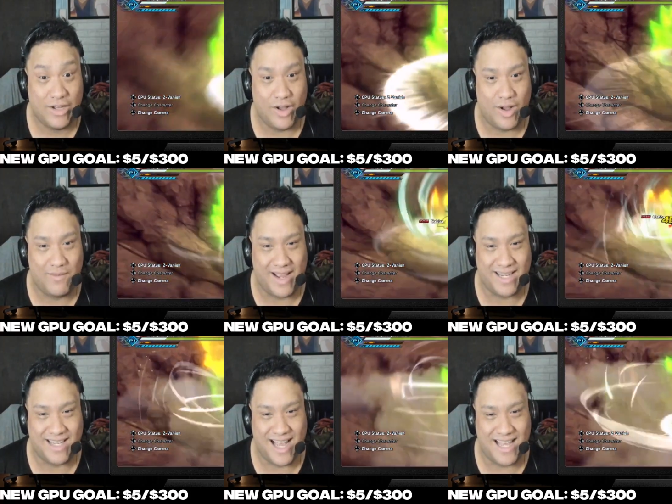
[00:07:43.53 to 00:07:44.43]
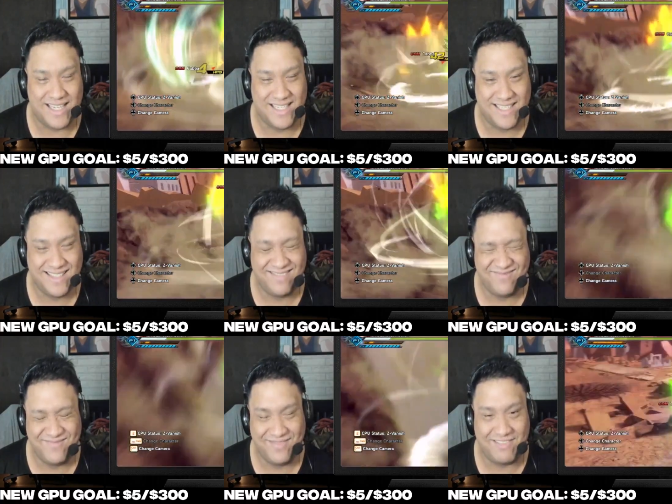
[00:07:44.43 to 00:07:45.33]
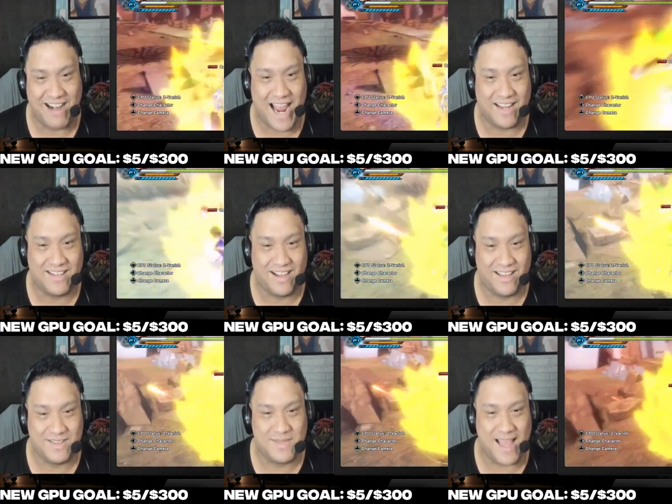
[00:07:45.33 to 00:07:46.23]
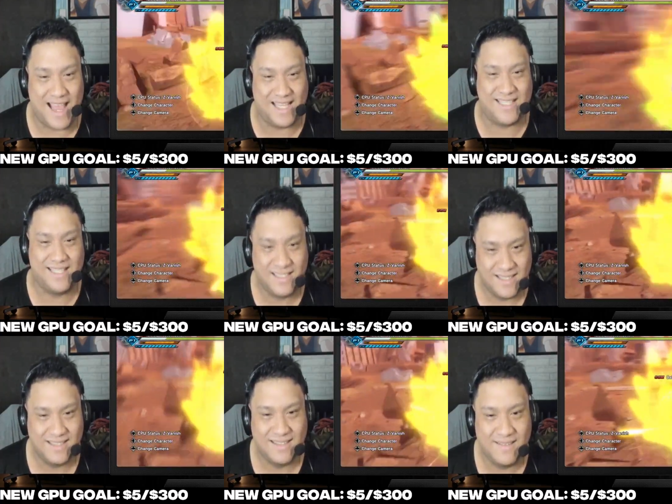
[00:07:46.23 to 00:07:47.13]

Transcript: Oh my gosh. Ragdoll is fast.